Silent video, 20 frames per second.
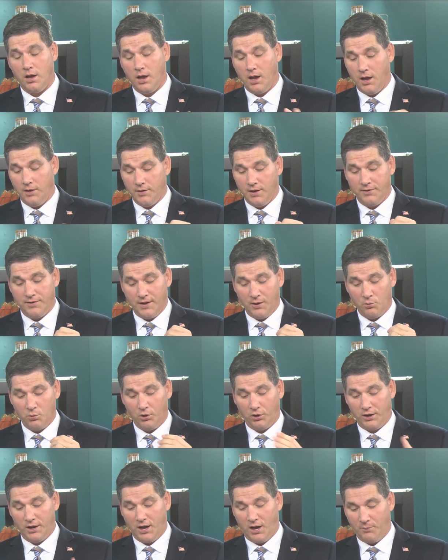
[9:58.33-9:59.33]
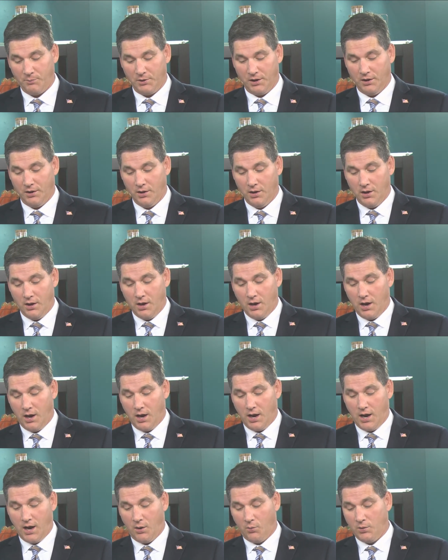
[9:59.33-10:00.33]
and that they really help you.
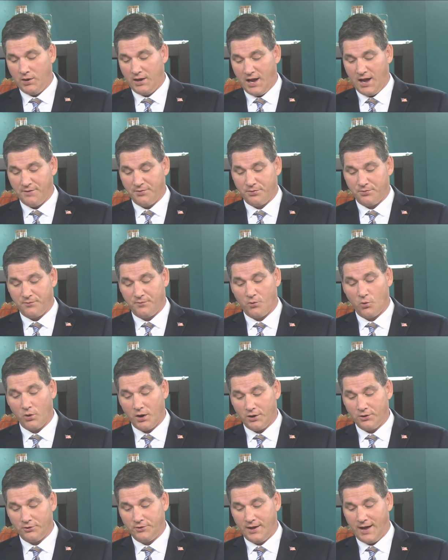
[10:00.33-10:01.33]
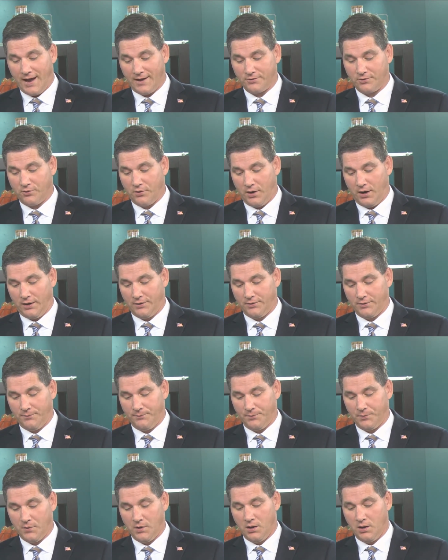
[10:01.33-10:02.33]
We have 4 other tax credits.
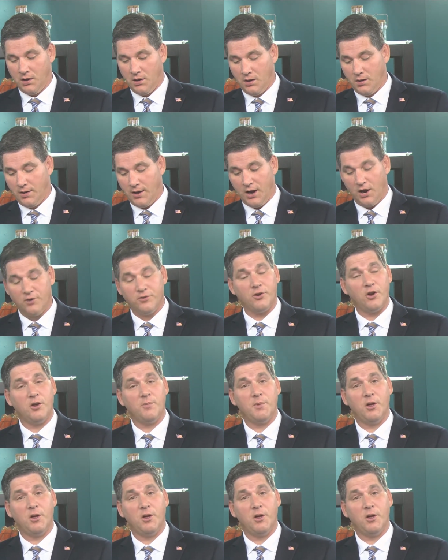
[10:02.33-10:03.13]
the Arizona